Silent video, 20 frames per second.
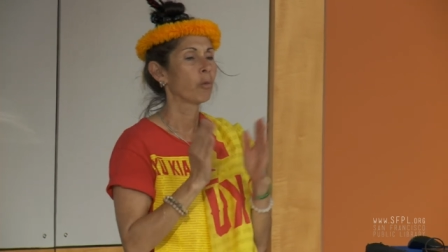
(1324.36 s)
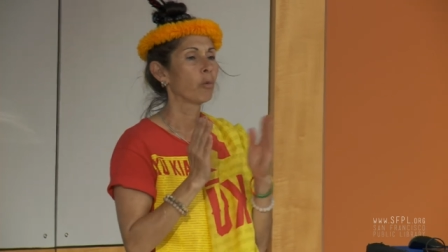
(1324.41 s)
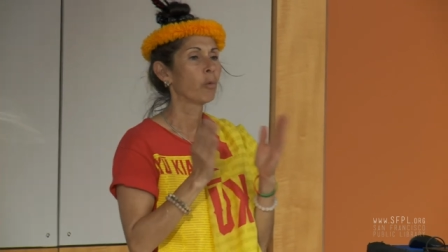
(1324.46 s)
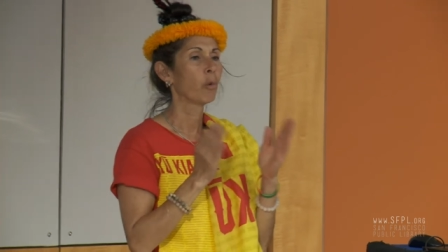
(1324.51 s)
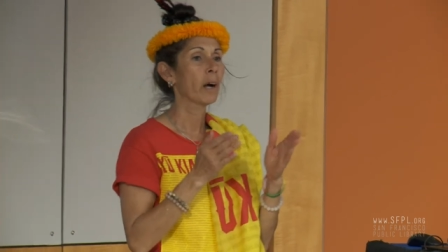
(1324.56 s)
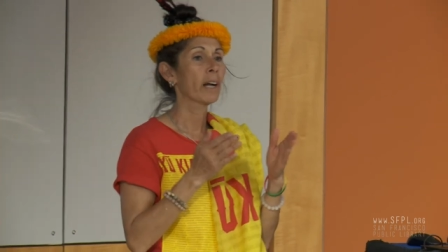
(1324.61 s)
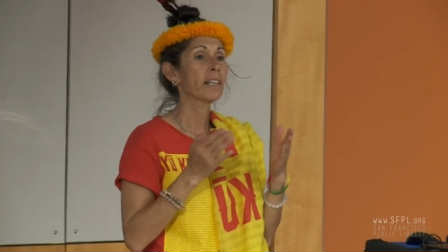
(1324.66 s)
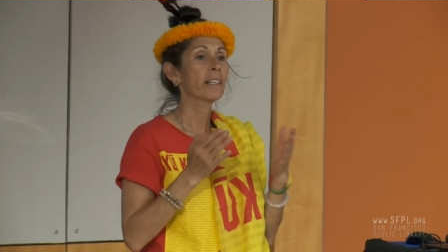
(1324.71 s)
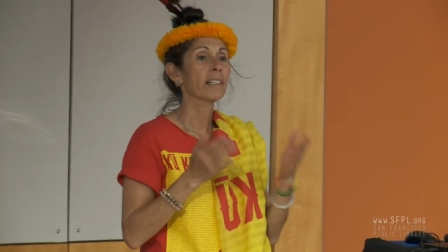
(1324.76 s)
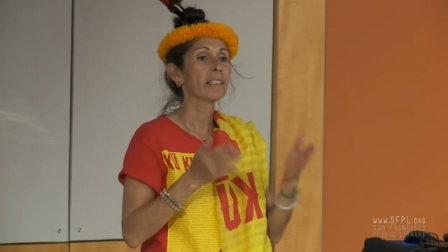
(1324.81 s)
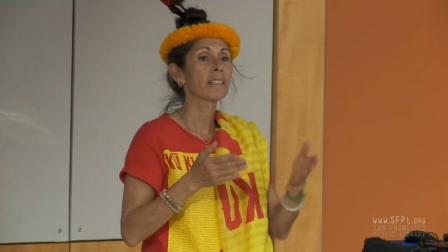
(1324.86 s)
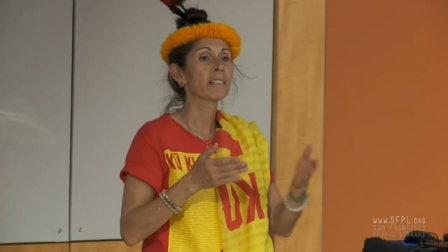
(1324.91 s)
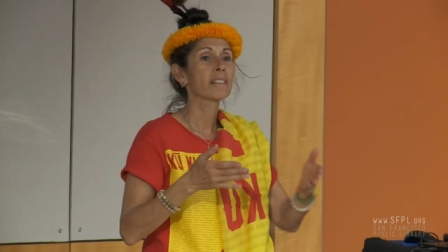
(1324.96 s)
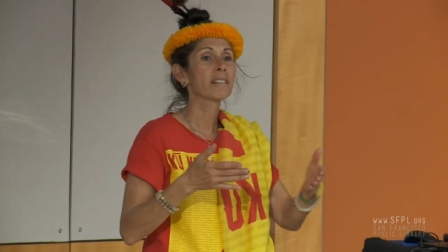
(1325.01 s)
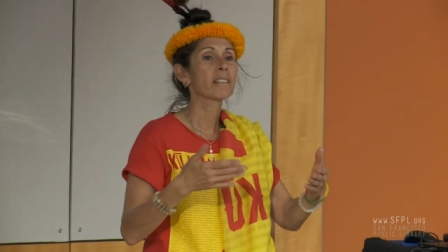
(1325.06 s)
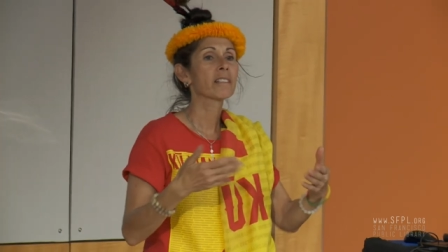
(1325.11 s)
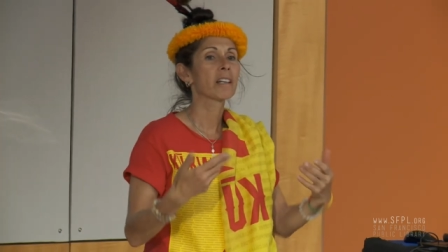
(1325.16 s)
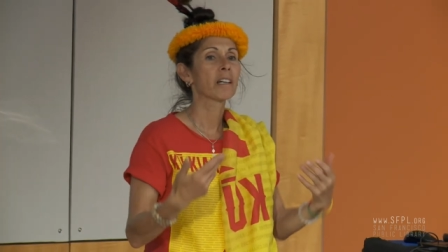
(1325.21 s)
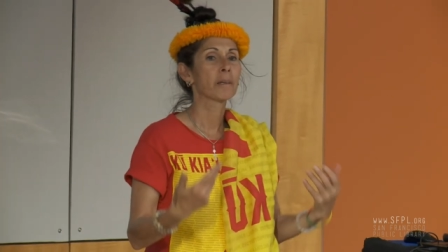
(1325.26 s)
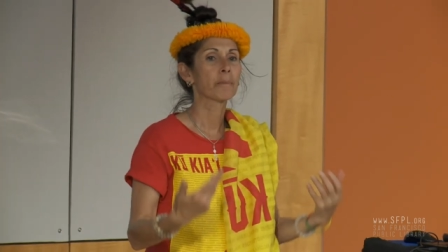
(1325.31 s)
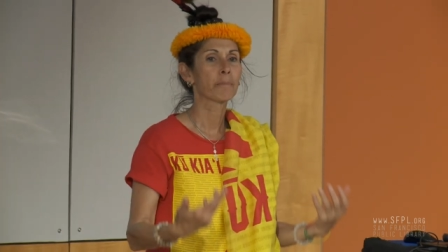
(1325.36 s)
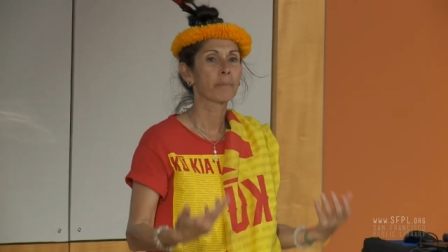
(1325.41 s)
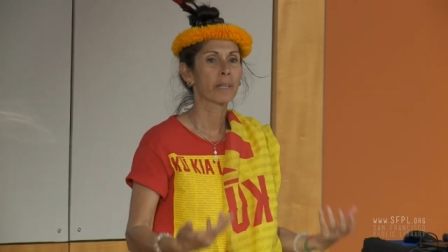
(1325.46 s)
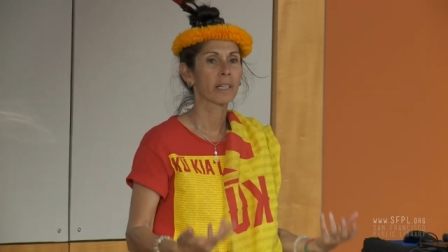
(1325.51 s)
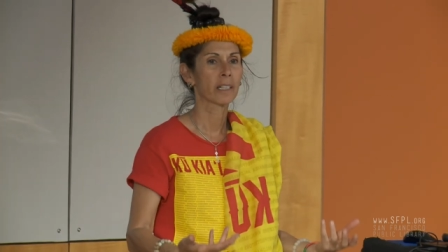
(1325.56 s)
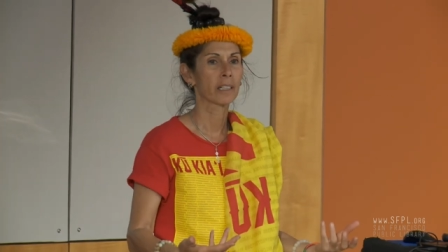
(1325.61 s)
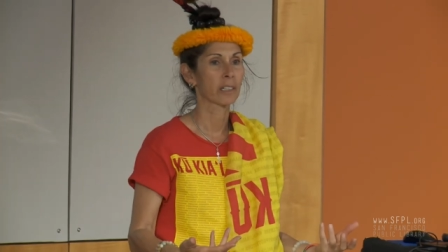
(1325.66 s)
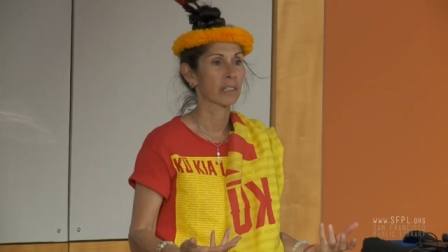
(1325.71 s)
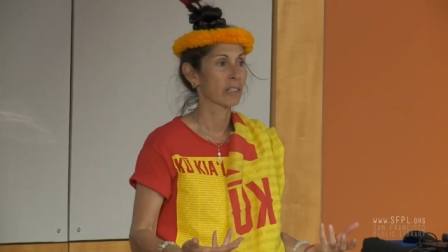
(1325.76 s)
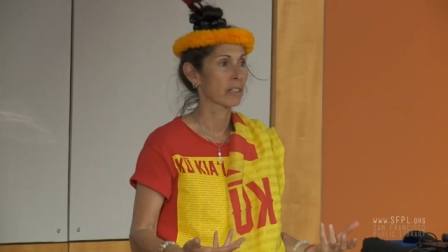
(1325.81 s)
What is a
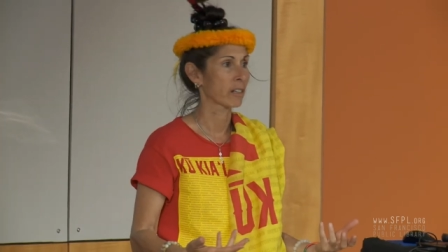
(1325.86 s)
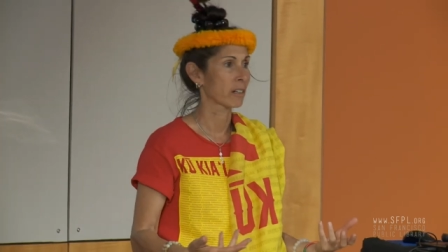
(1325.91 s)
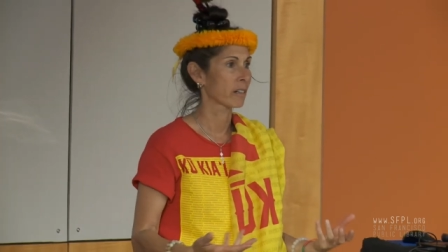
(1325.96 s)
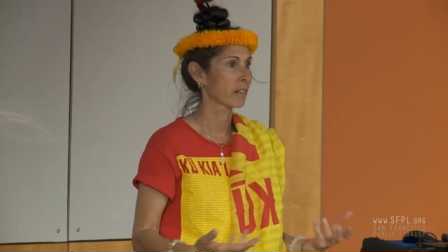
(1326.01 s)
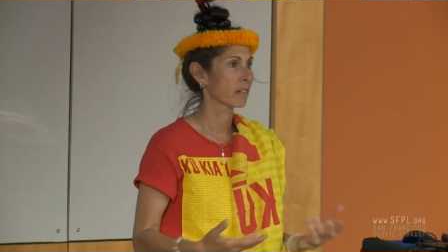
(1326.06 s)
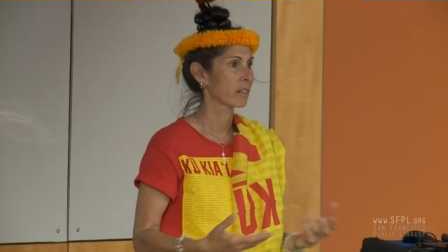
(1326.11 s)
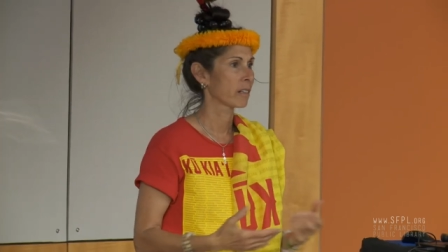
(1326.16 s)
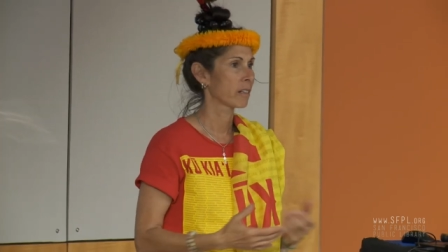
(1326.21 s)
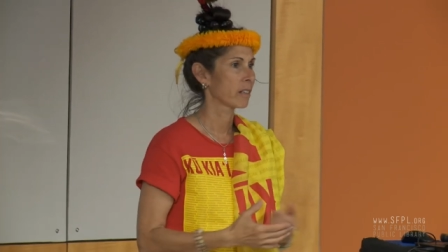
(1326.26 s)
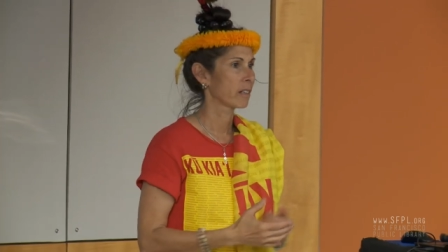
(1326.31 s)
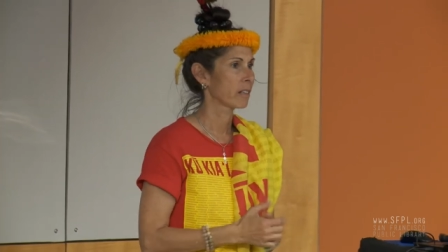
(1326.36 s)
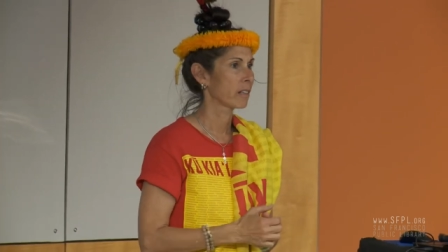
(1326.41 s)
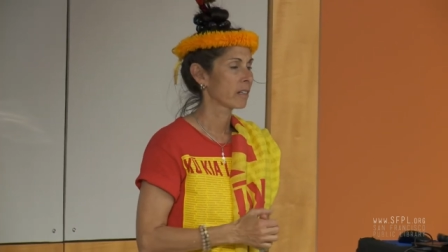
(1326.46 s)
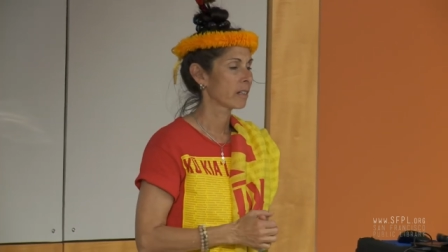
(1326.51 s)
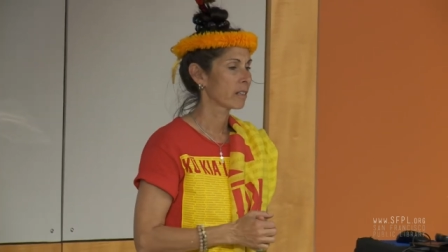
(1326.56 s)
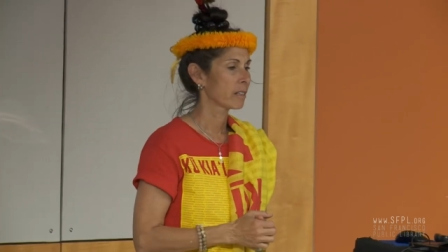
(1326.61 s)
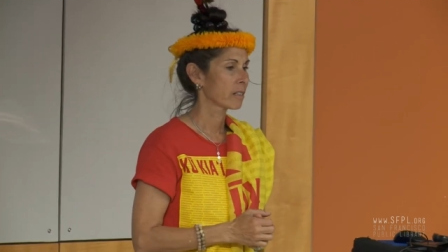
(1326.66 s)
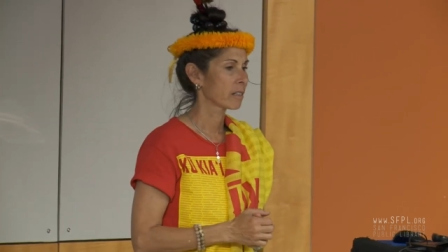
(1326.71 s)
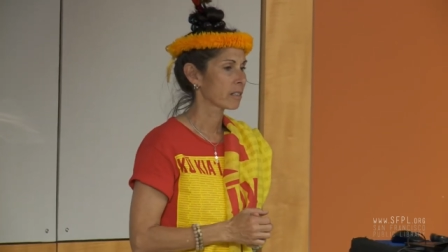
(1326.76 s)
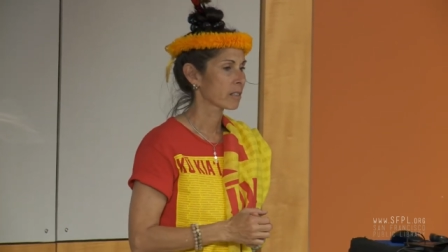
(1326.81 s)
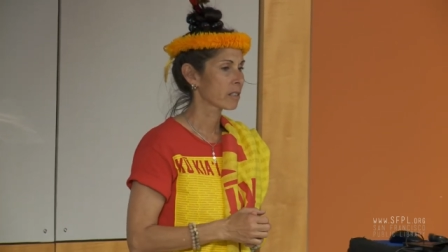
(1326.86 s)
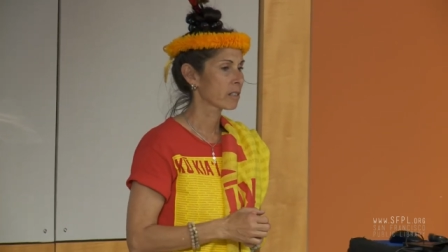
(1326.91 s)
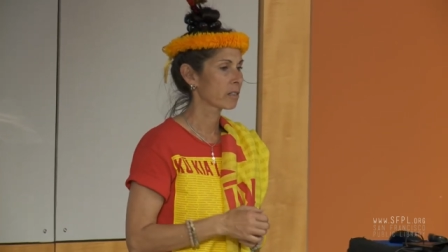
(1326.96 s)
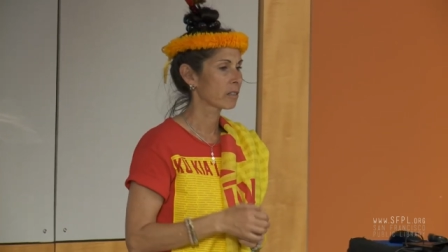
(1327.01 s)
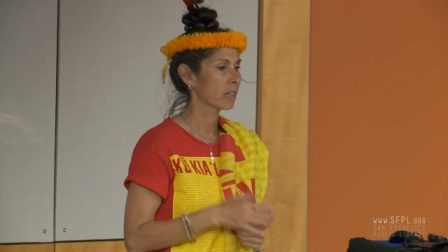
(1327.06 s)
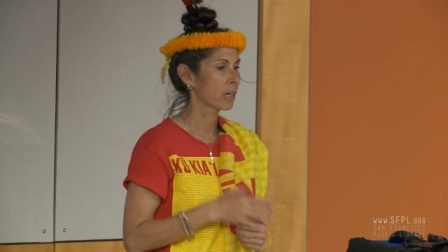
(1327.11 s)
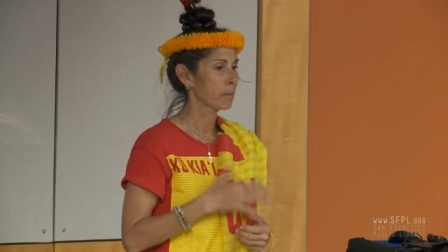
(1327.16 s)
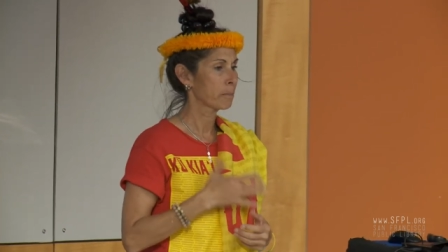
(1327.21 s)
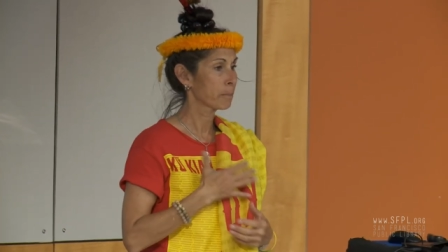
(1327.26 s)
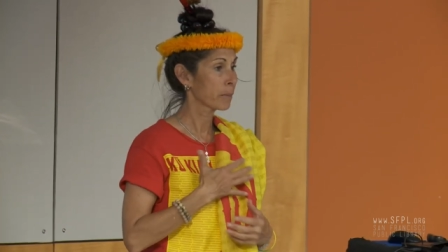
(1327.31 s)
pillar? So
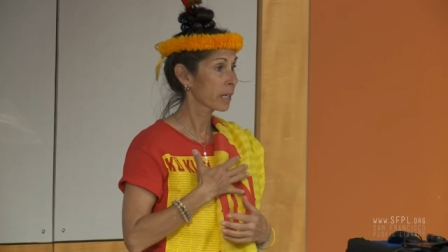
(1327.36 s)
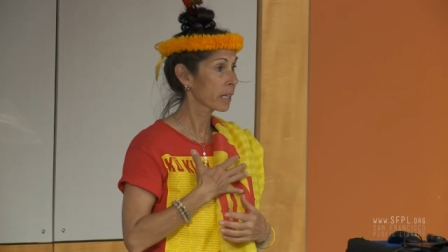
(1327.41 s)
a